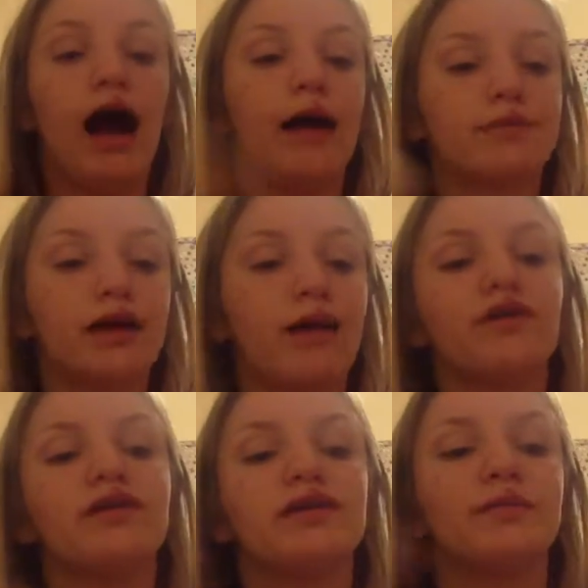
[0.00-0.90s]
I'm, I'm
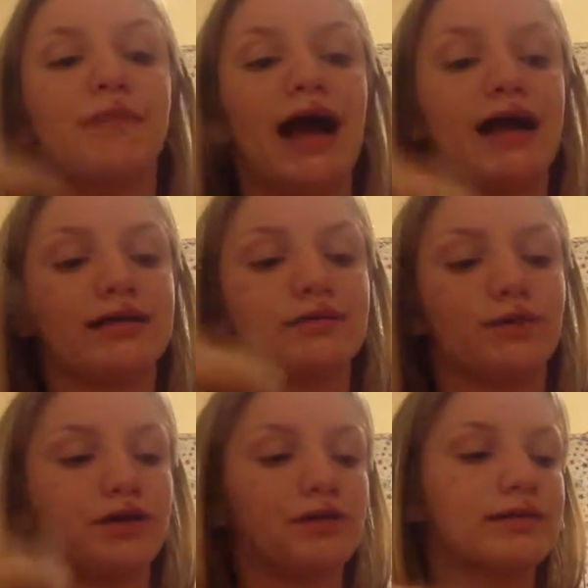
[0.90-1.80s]
going to Mac
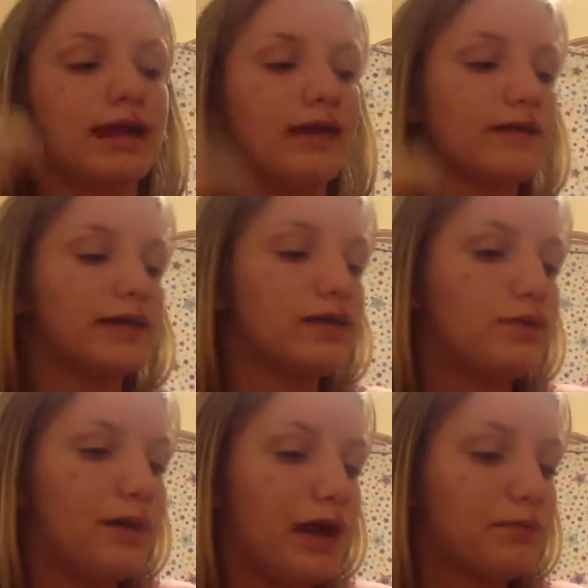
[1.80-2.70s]
tomorrow because I have like no
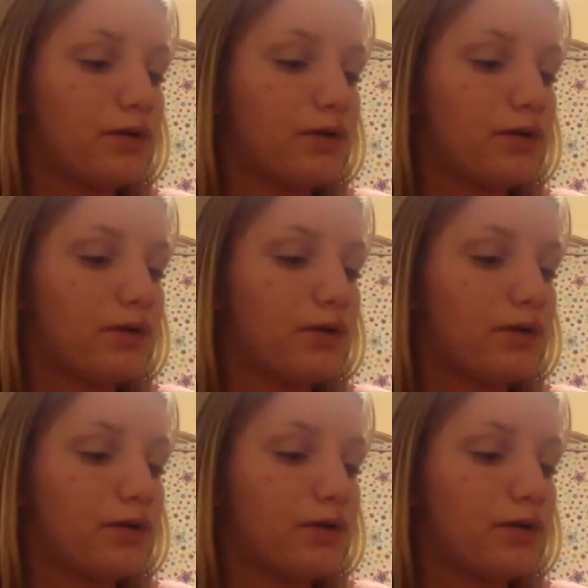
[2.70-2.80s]
Mac